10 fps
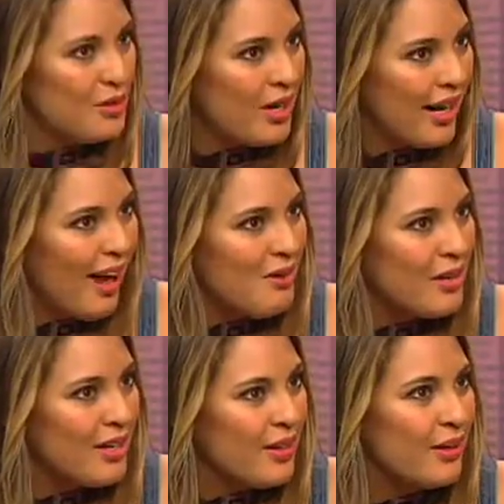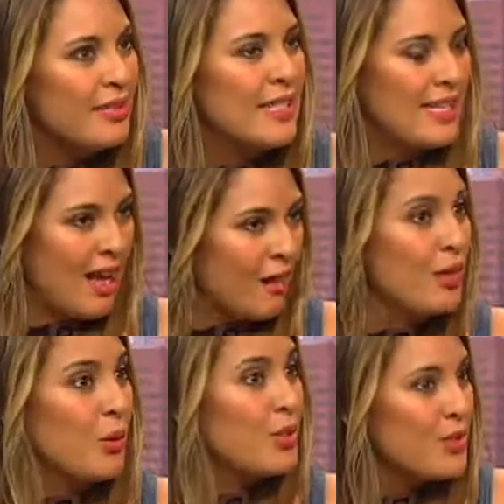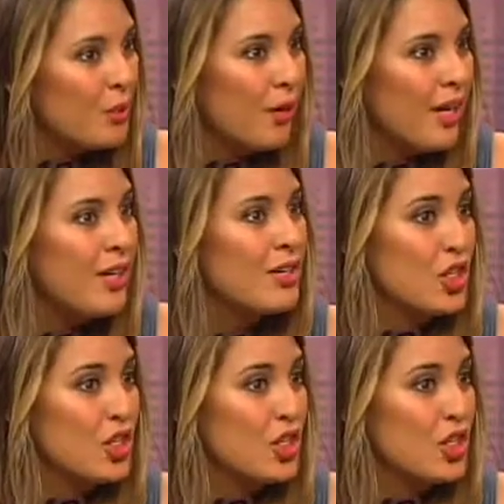trek out here to tell your story, to